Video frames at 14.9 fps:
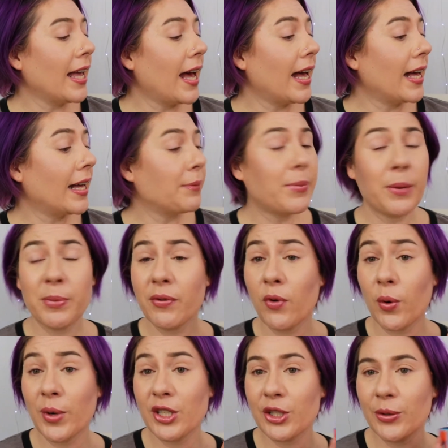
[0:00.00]
But
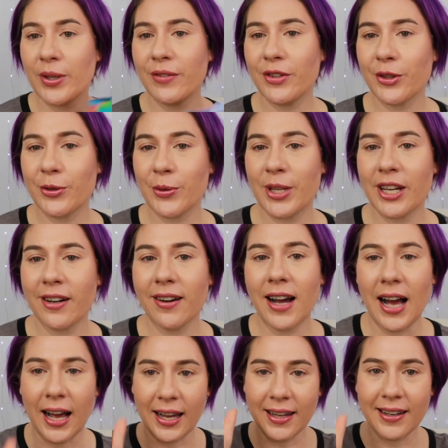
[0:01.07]
before we do, if you're new here,
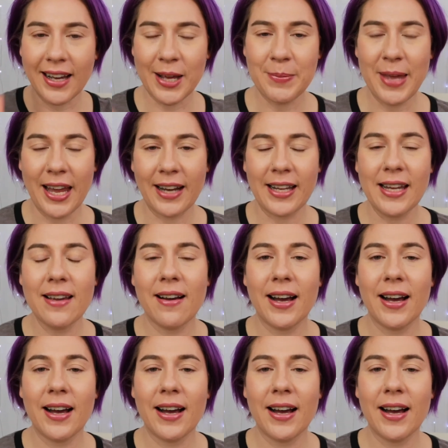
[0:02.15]
hi, I'm Annie.